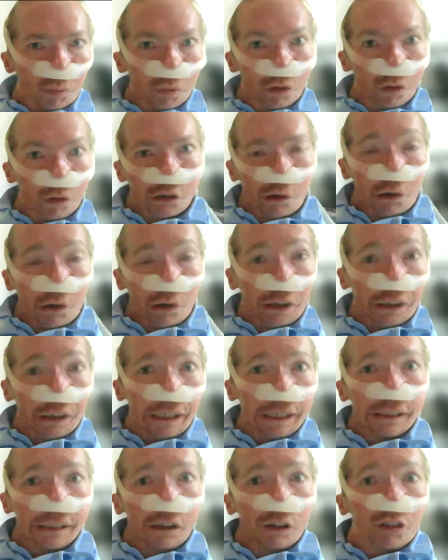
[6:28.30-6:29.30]
was not going
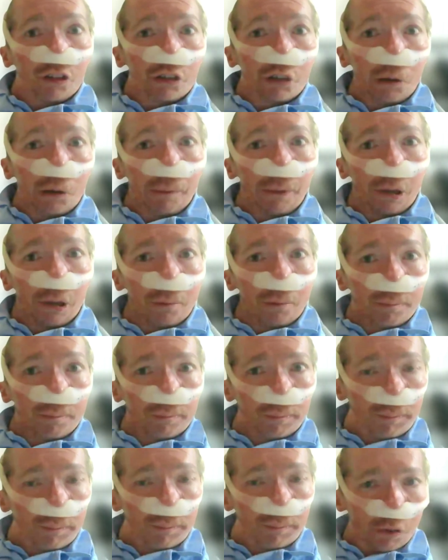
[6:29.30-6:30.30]
to stop them
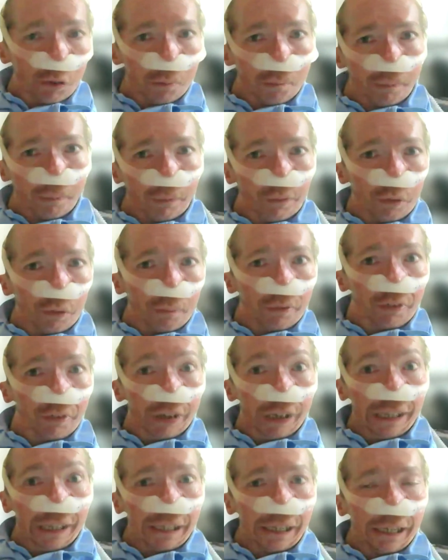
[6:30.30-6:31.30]
from
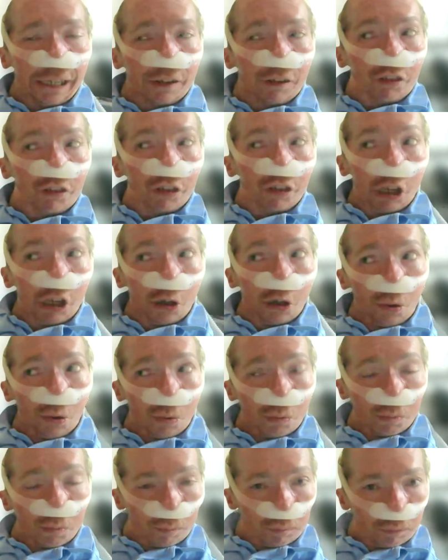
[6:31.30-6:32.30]
sailing.
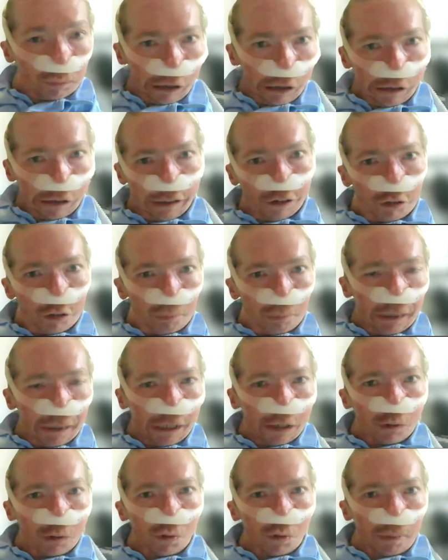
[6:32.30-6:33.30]
So I
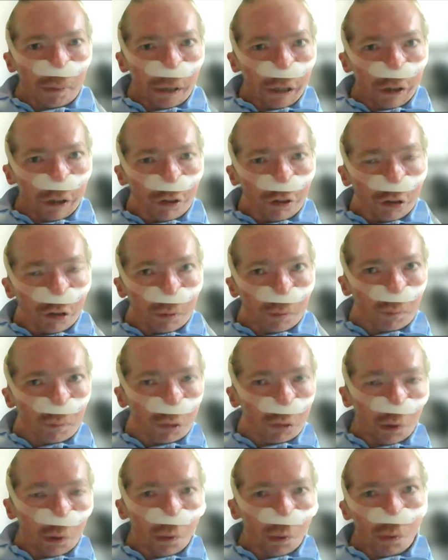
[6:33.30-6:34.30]
spent almost
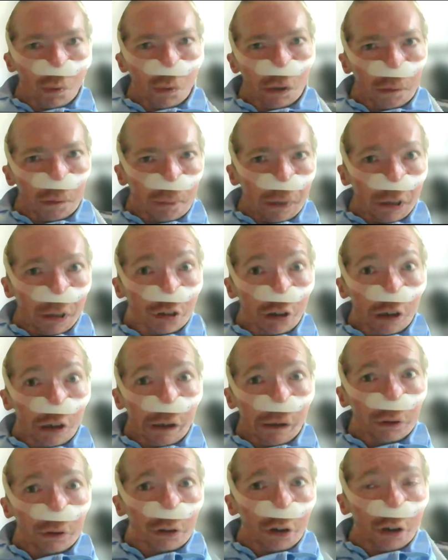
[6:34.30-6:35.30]
all of my
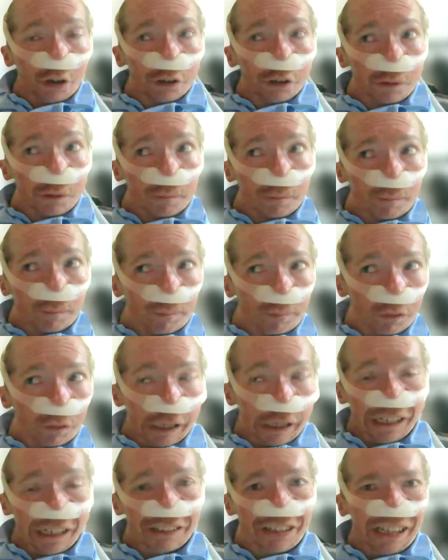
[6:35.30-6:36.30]
childhood
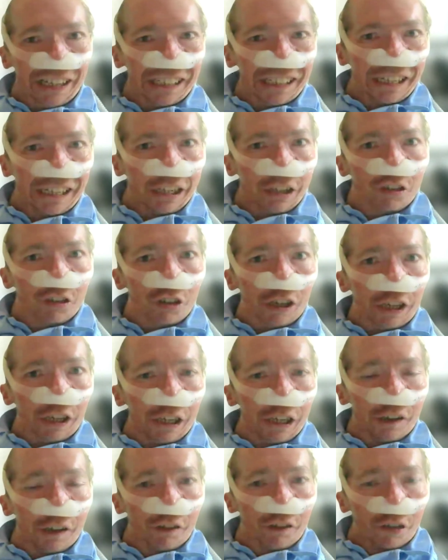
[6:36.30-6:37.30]
and teenage
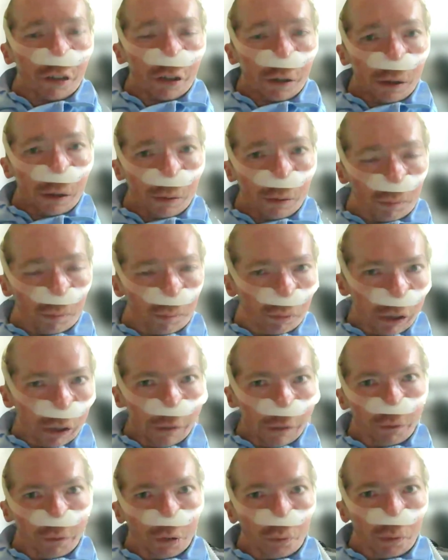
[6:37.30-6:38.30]
years,
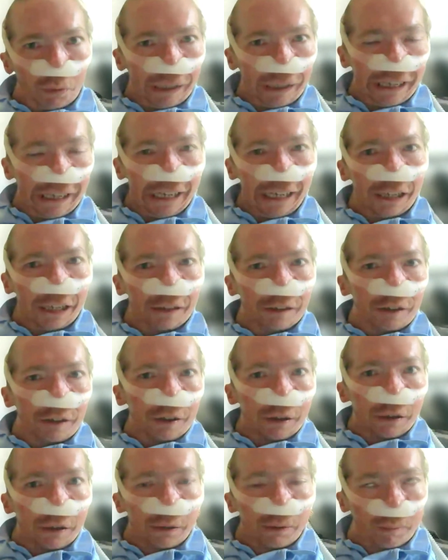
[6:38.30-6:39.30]
every weekend,
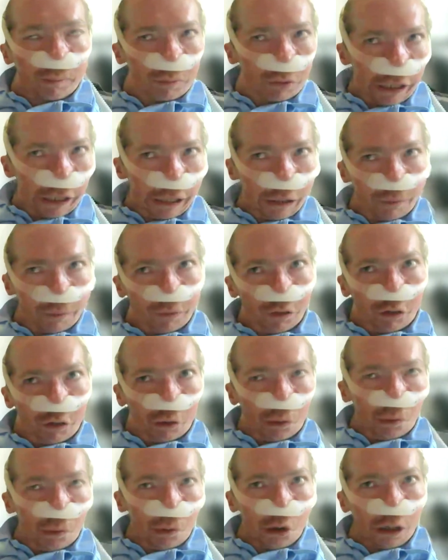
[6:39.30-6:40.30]
every
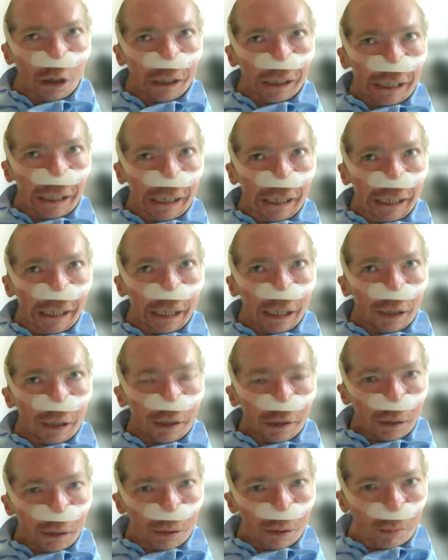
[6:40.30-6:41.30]
school holiday,
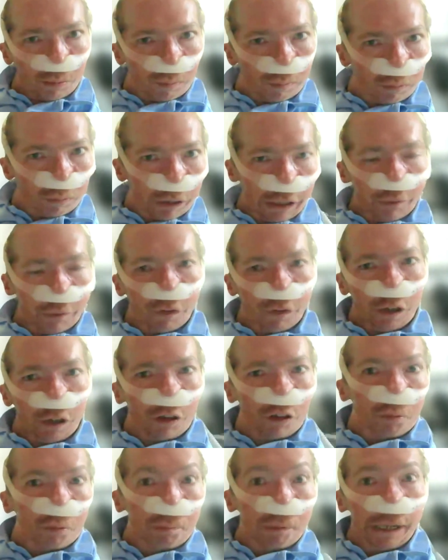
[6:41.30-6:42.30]

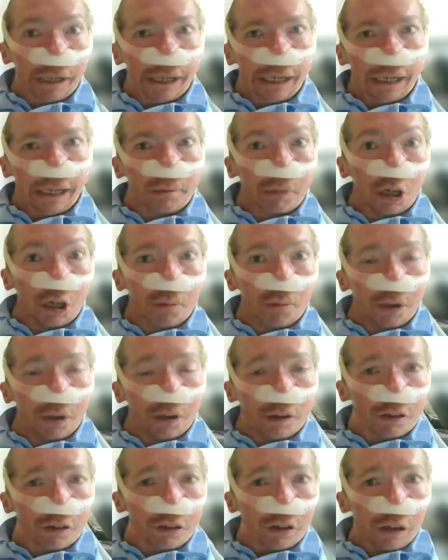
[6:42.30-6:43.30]
every spare
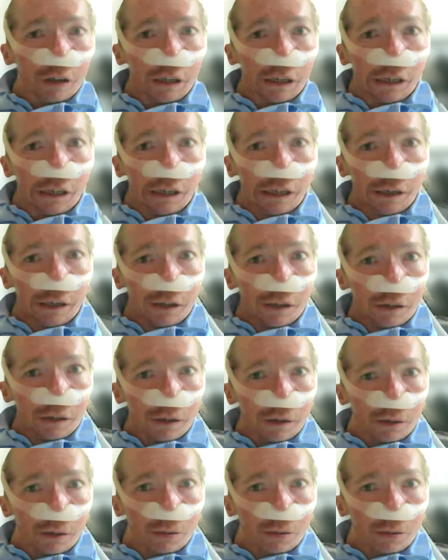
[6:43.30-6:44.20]
moment on